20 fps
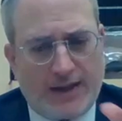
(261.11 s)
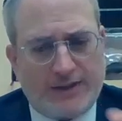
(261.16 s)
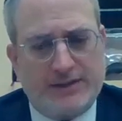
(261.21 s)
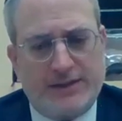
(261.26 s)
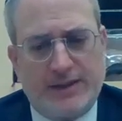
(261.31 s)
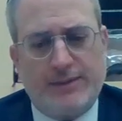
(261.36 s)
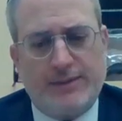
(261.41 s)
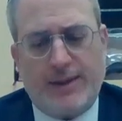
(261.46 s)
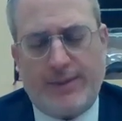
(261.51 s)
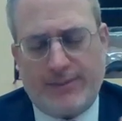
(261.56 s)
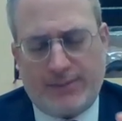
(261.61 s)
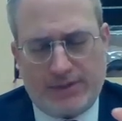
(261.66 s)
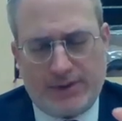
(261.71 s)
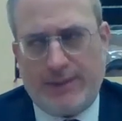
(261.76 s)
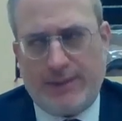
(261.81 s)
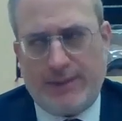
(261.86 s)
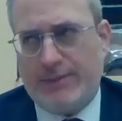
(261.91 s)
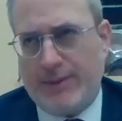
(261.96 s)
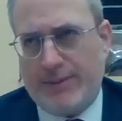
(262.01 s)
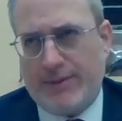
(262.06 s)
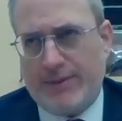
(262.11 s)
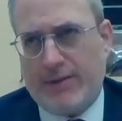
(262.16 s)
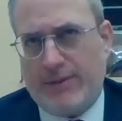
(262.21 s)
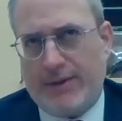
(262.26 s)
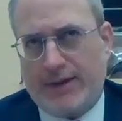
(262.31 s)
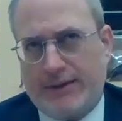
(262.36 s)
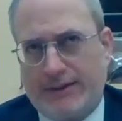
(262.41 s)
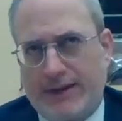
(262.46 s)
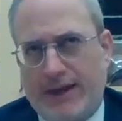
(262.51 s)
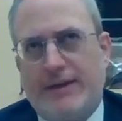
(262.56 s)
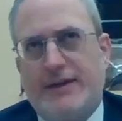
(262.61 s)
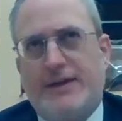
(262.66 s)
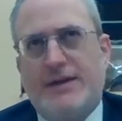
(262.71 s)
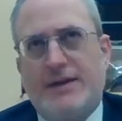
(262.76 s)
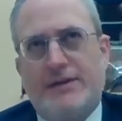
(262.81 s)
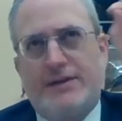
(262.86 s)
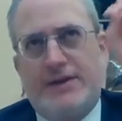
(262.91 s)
Actually, let me correct that.